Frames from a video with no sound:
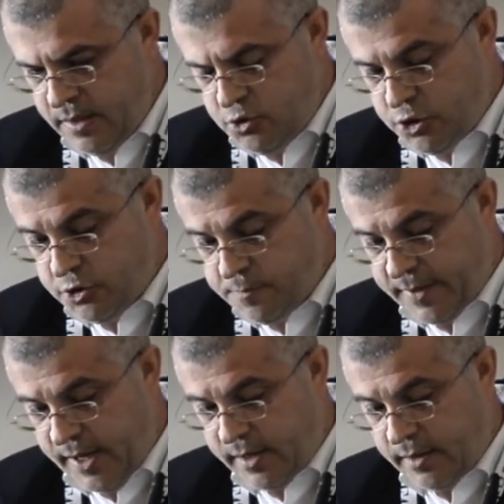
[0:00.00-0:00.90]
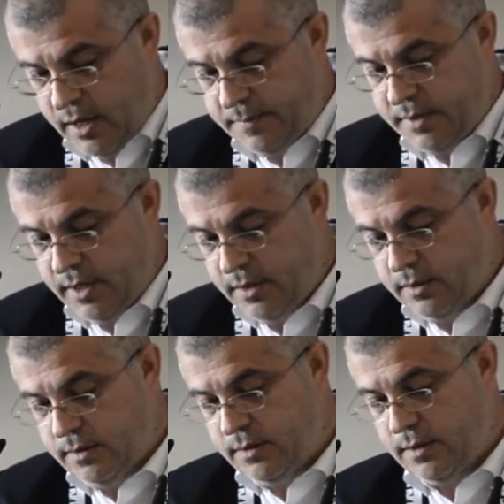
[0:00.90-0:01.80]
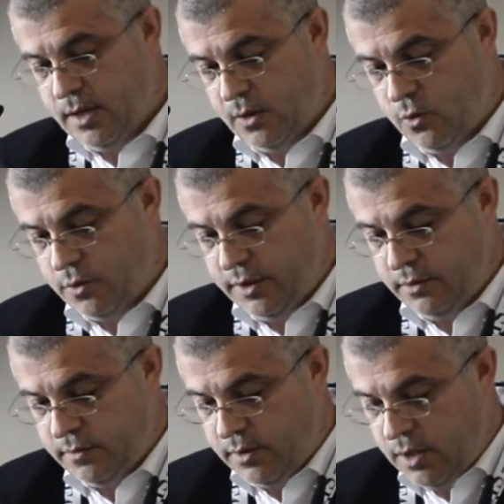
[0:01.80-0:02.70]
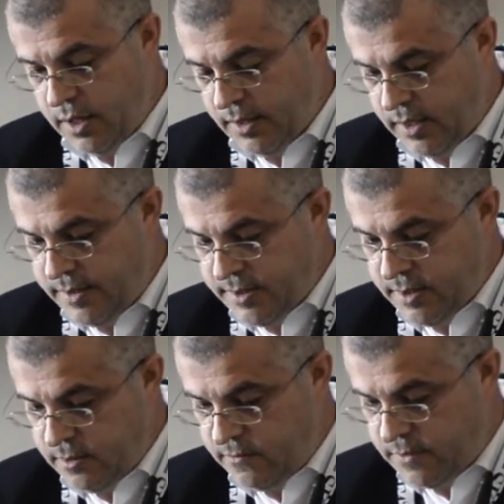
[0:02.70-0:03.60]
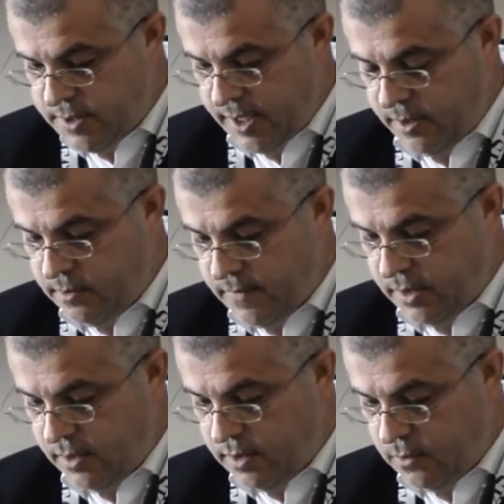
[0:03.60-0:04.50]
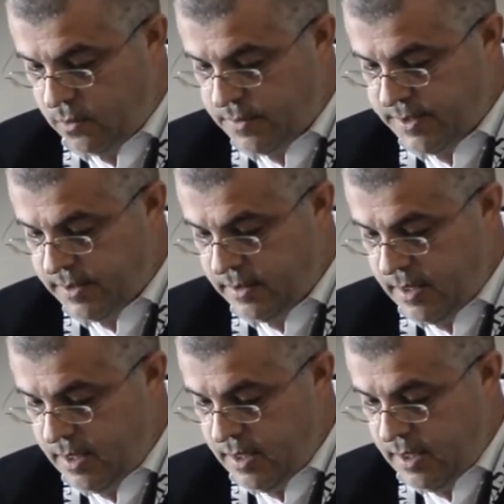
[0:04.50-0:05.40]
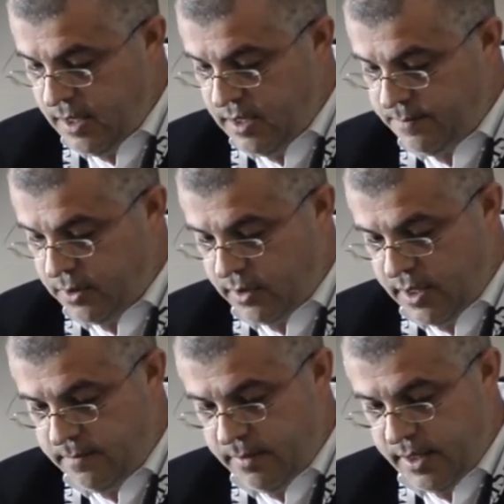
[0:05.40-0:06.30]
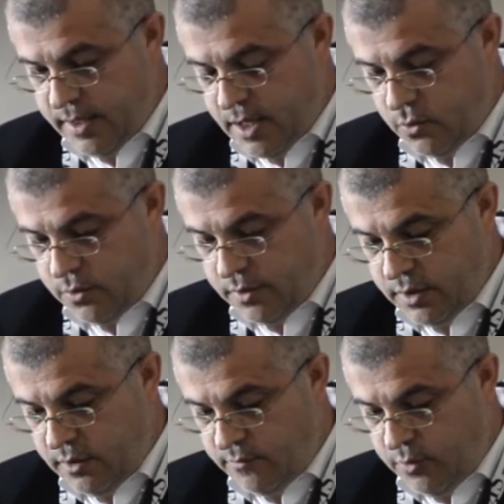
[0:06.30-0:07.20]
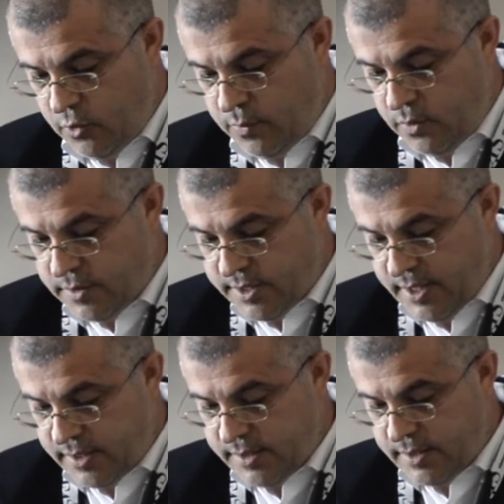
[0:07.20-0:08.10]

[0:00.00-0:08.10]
church prayer updated according to the guidelines of the Second Vatican Council and proclaimed by the authority of Pope Paul VI